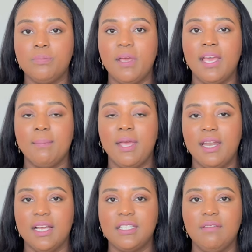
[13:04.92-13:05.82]

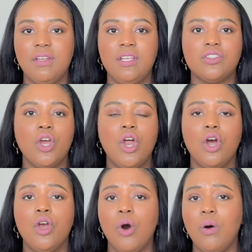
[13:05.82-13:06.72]
paid activities,
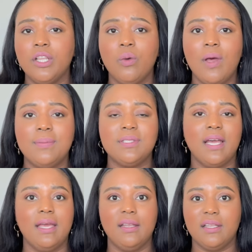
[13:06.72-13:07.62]
go on the
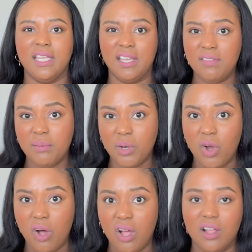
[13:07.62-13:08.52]
website, give them a
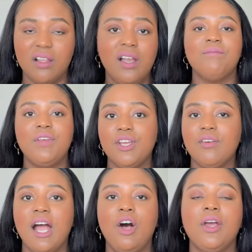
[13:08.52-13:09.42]
call,
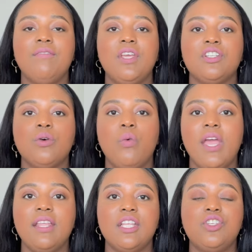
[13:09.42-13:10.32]
figure out if there's a
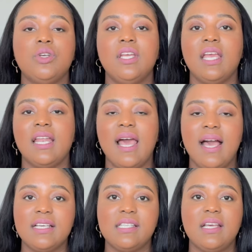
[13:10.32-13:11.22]
way that you can gain
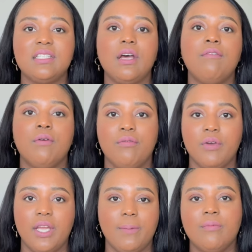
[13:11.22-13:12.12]
access for
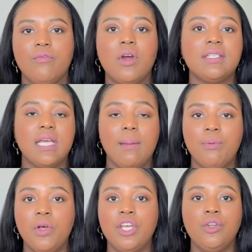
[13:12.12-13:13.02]
free. For
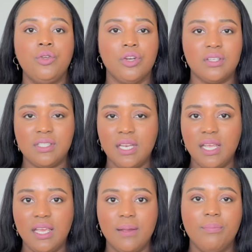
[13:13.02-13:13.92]
example, in New York
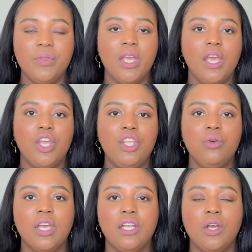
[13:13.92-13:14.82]
City,
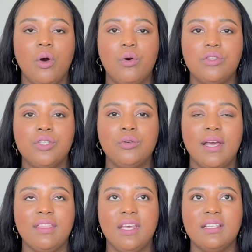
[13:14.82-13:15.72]
you can go to,
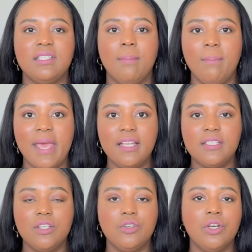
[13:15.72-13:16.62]
I think it's the
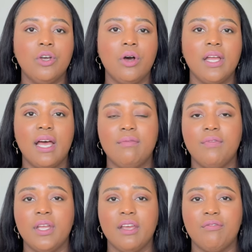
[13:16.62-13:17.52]
Met, you can go
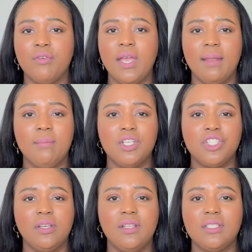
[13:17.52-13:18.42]
have get free
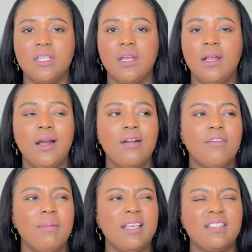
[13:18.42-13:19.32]
admissions
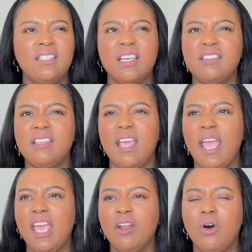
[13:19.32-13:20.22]
from like 6
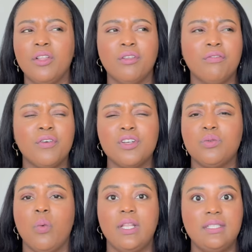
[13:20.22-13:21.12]
to 8 on the
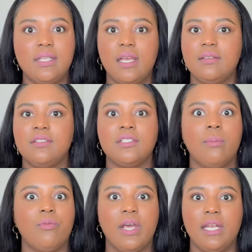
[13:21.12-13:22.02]
first Wednesday,
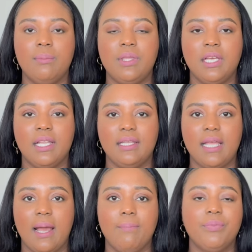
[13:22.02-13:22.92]
some random thing like
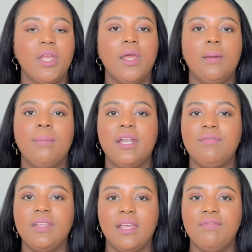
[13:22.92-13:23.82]
that. But
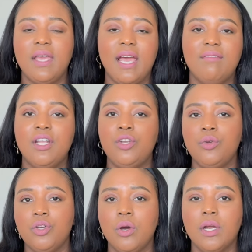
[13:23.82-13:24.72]
if they have it in
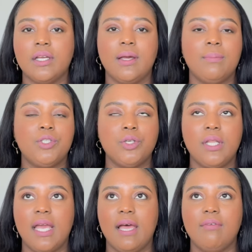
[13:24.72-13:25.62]
New York, I'm sure
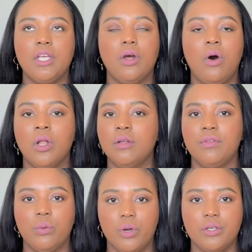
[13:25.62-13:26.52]
they have it all over
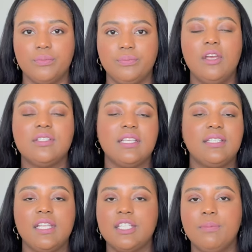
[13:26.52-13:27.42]
the world. So I
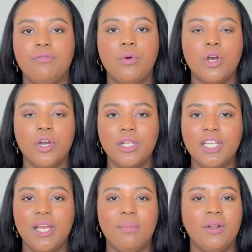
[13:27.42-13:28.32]
said this before
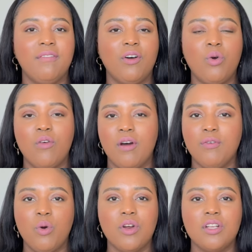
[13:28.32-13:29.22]
earlier, but
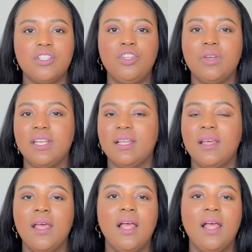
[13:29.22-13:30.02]
of course you can